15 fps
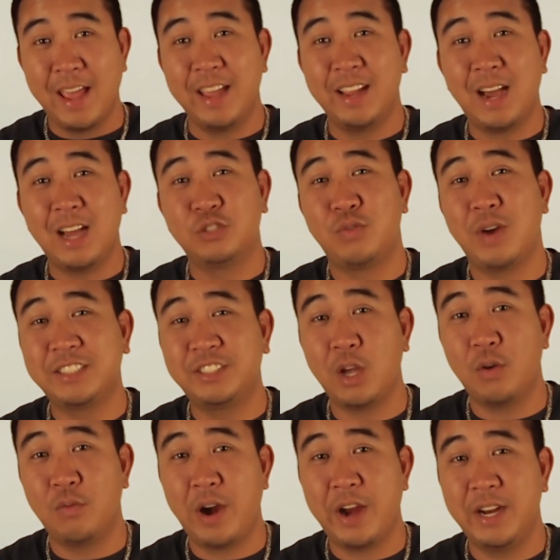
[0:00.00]
guys, Rex
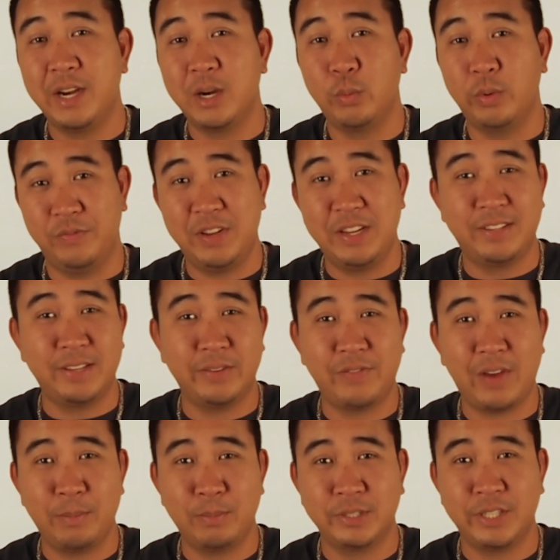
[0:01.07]
Elbray here with VCIG
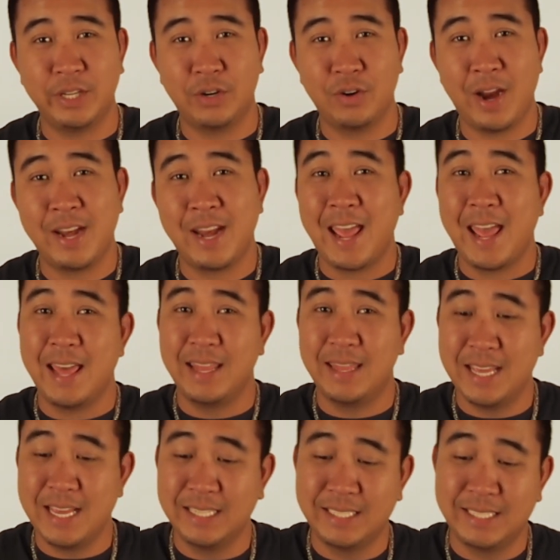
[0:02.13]
Vapor Cigarette, and
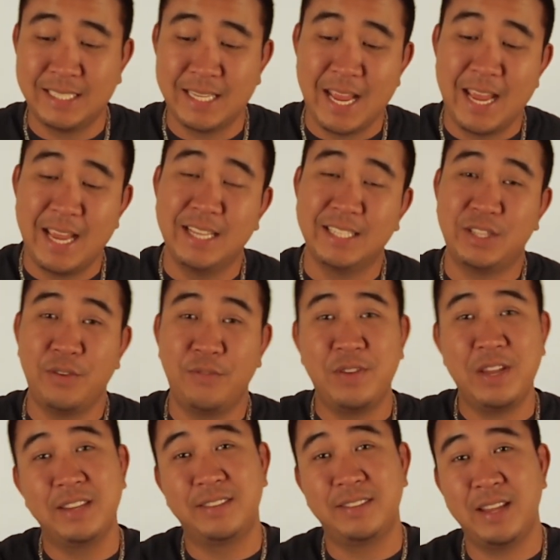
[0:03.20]
this is the
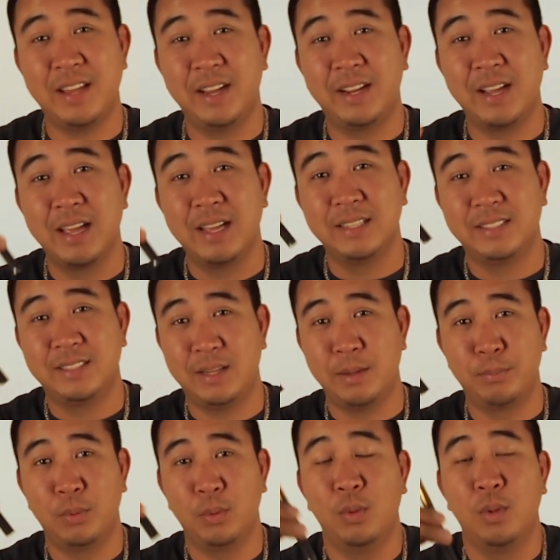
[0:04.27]
VCIG
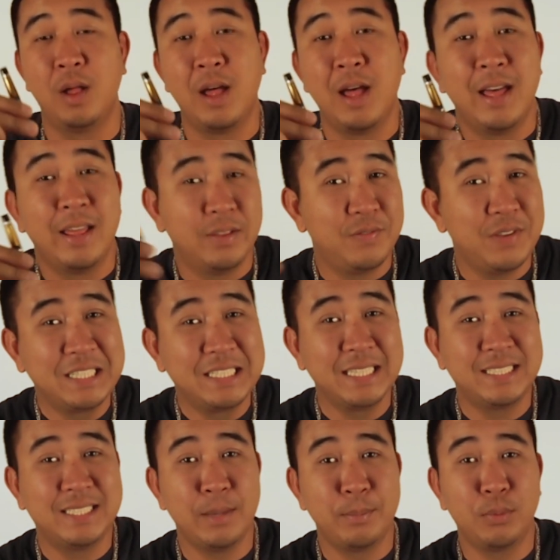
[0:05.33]
Simple. The
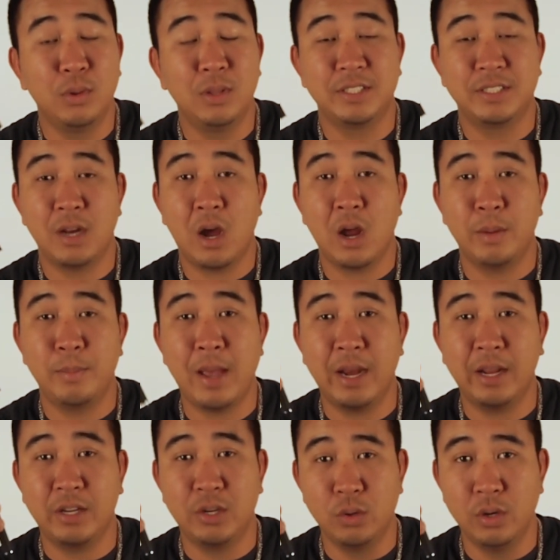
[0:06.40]
VCIG Simple is an
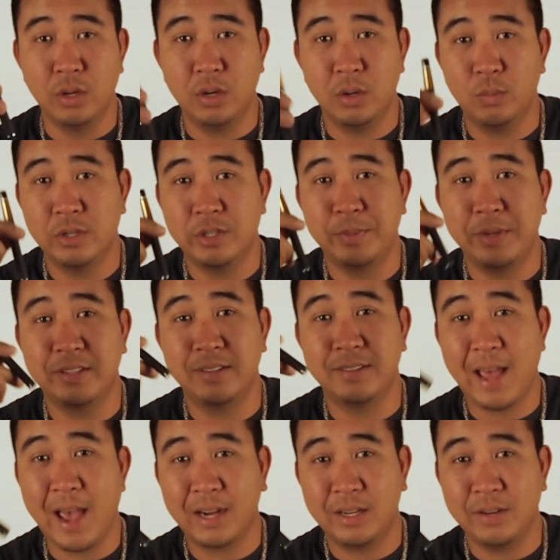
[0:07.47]
automatic unit, which means it's
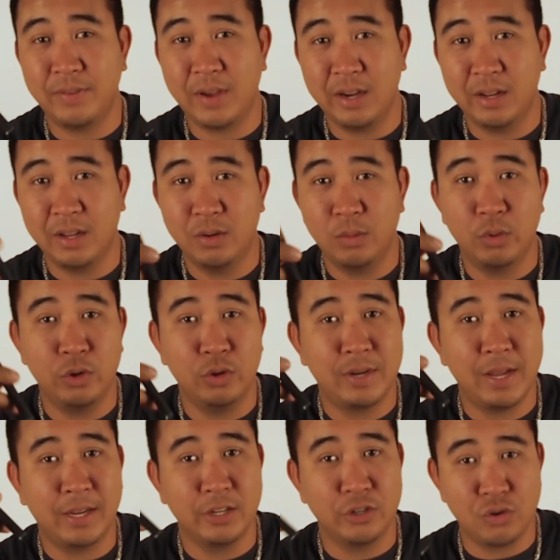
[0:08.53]
activated when you
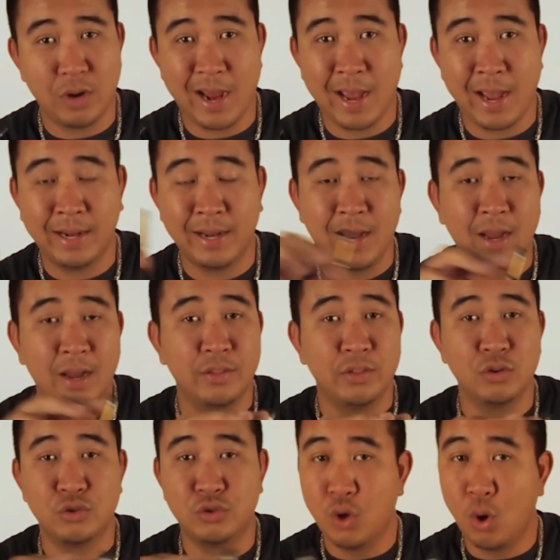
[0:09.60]
take a drag.
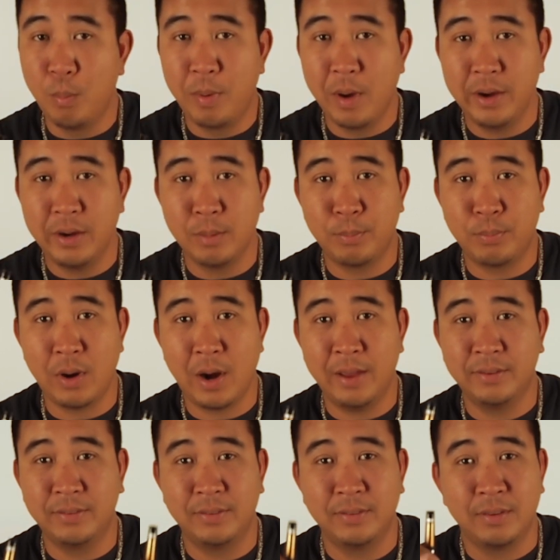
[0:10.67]
There's no button to
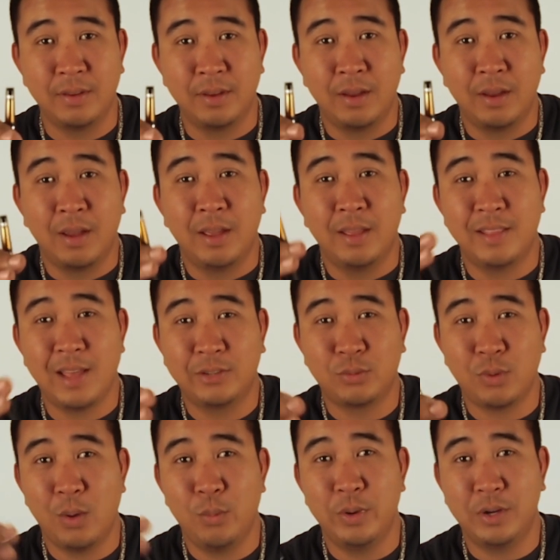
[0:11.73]
press. That's
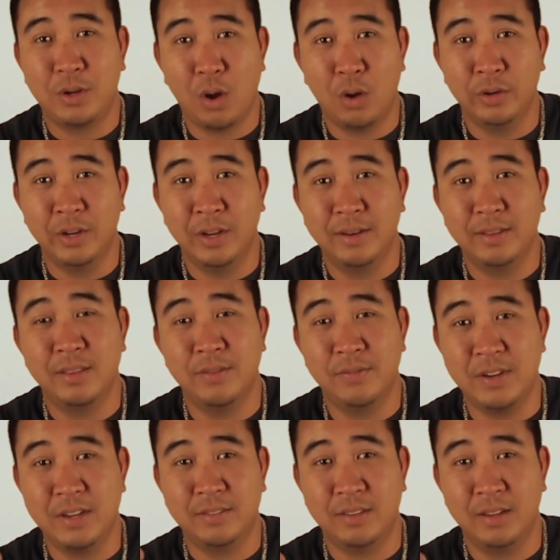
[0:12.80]
why we called it the
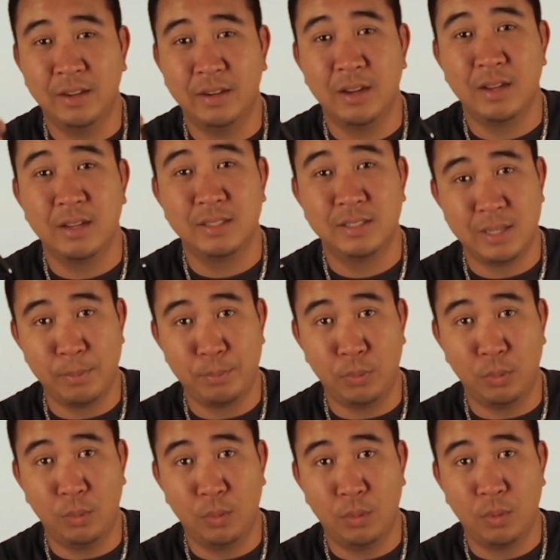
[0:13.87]
VCIG Simple.